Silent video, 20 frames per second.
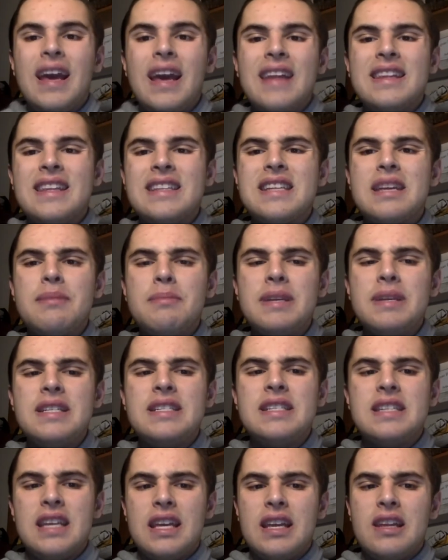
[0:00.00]
This can be
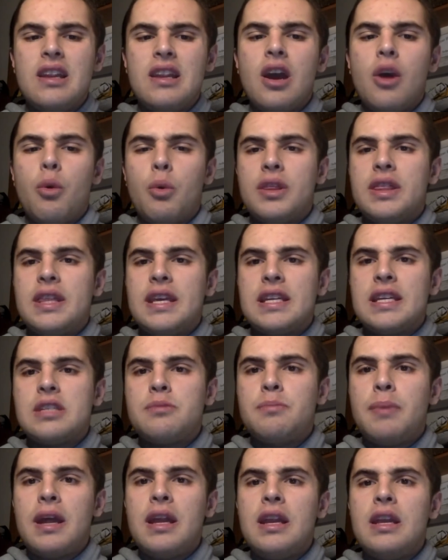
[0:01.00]
seen with the
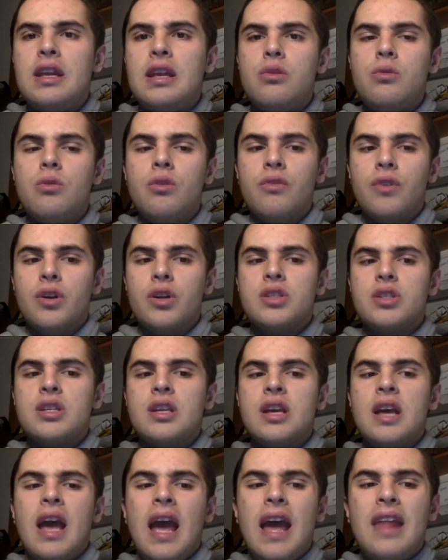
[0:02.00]
expanding universe
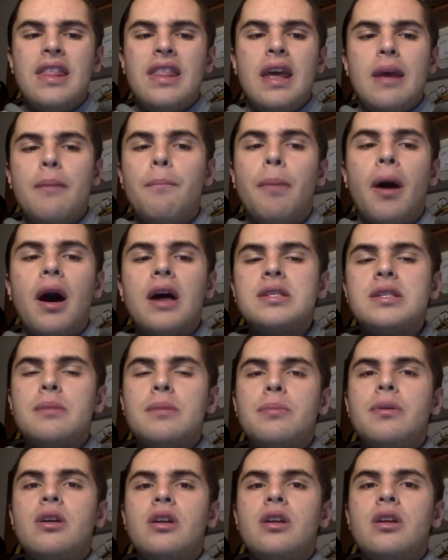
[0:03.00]
and the
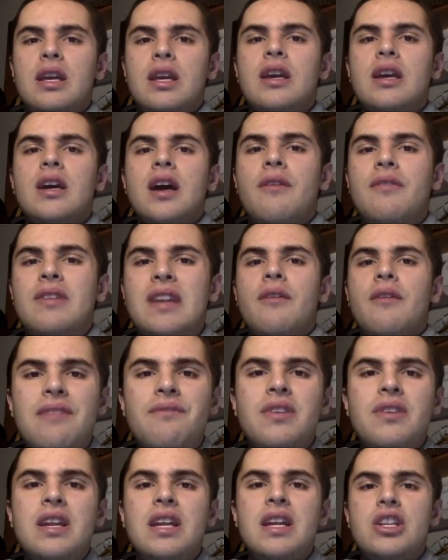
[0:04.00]
impossibility of an
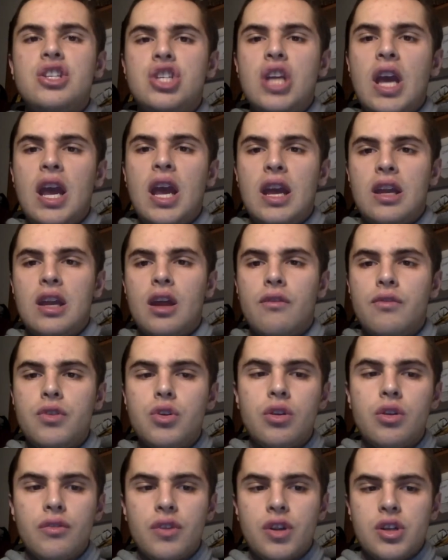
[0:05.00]
infinite chain of
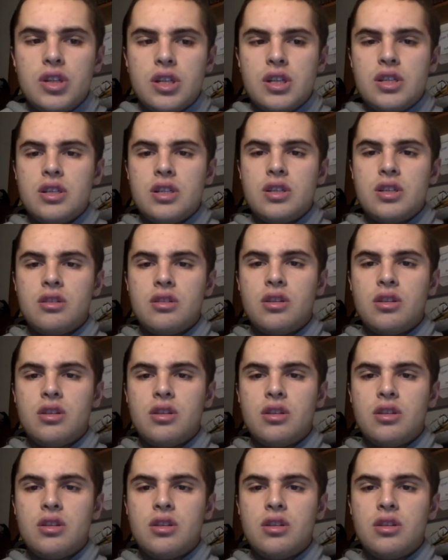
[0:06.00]
universes.